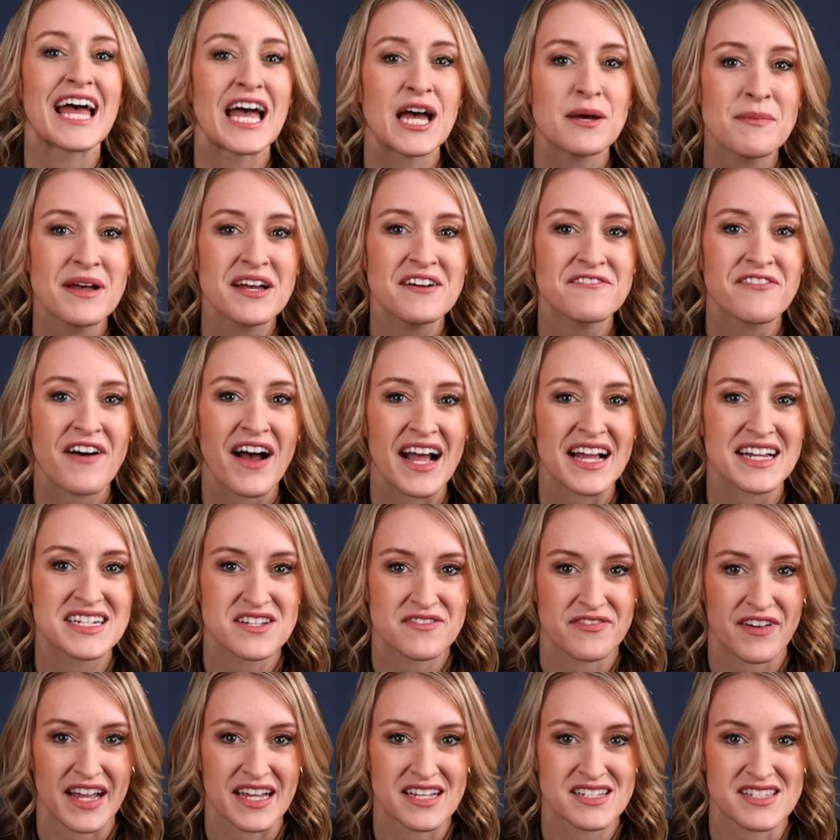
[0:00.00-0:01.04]
M F I
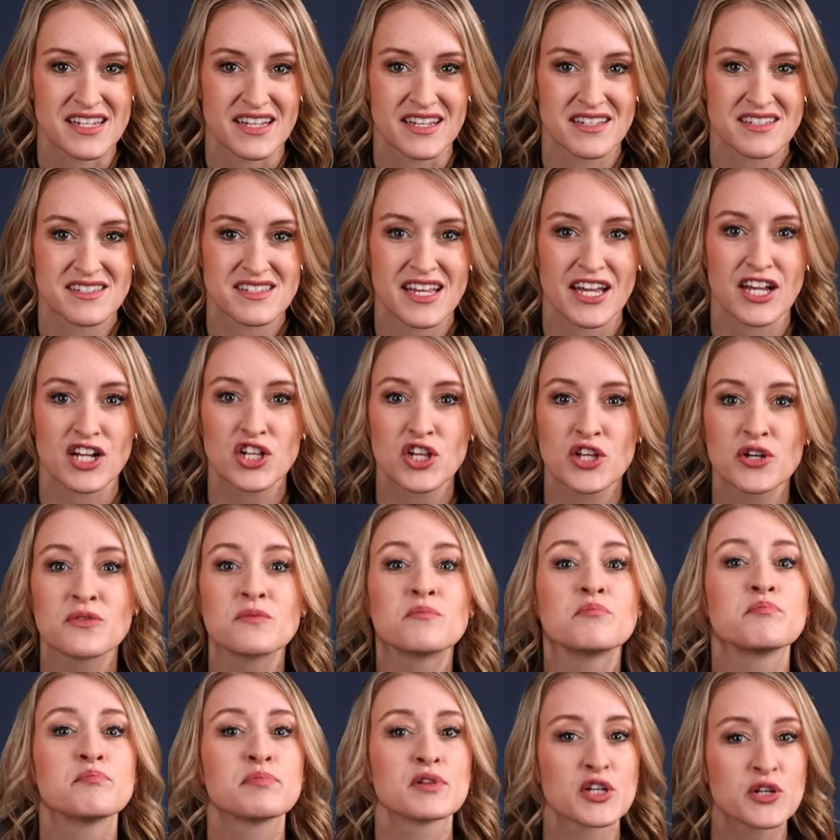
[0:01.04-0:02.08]
devices
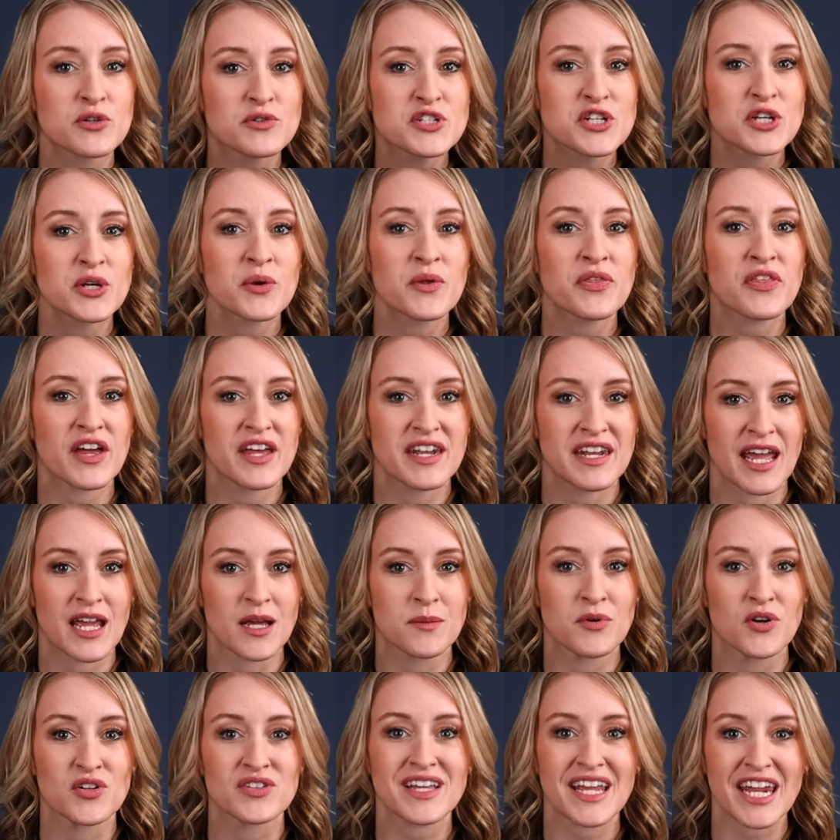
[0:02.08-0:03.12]
include
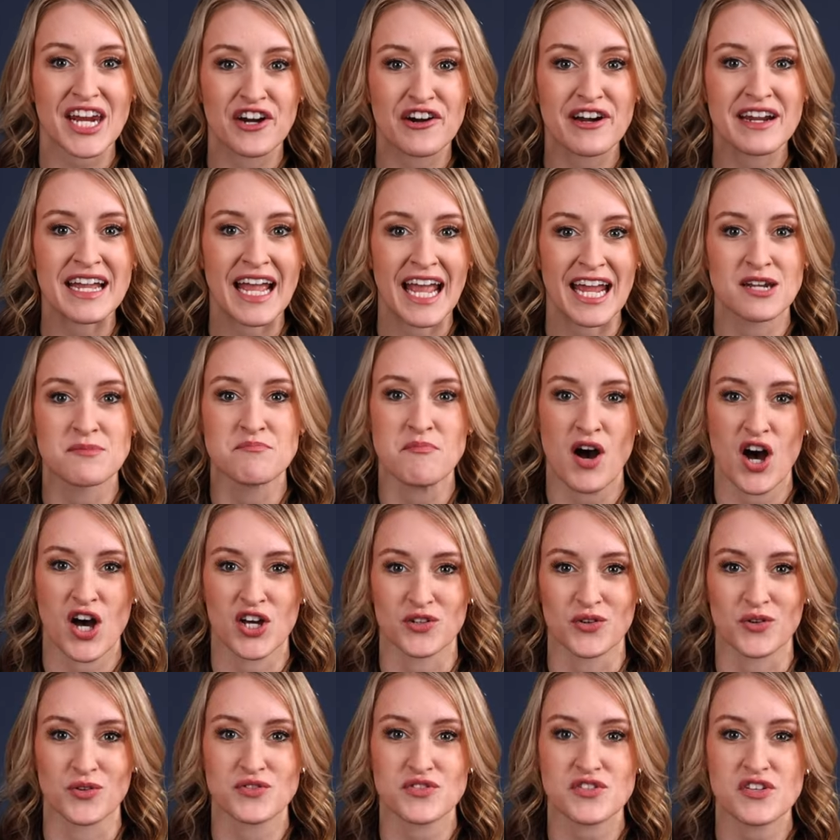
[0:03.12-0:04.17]
Bluetooth-enabled hearing aid
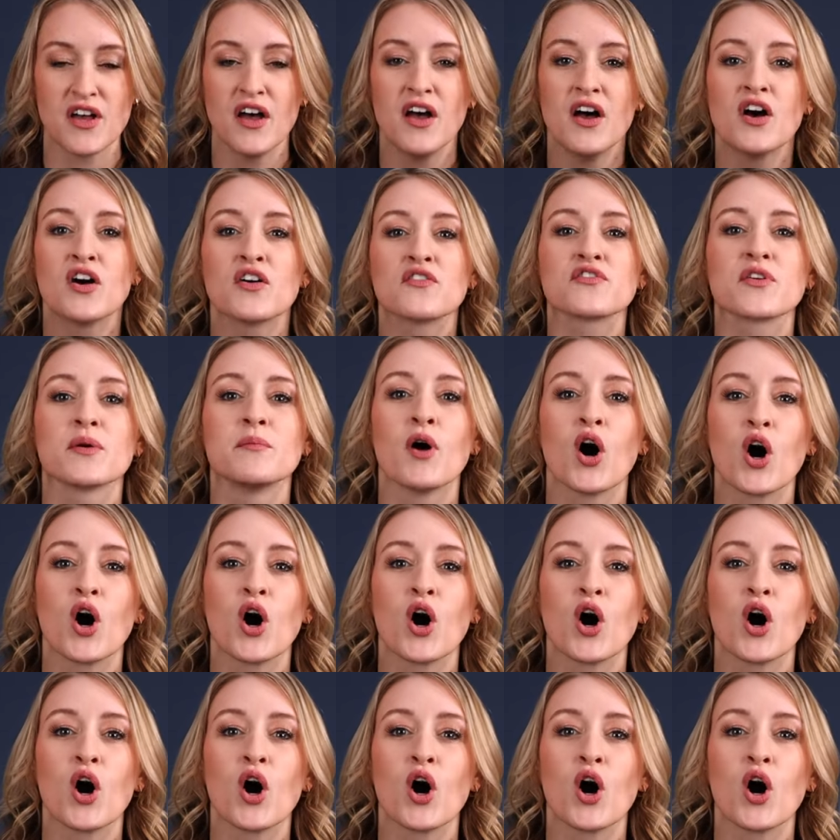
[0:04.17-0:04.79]
models from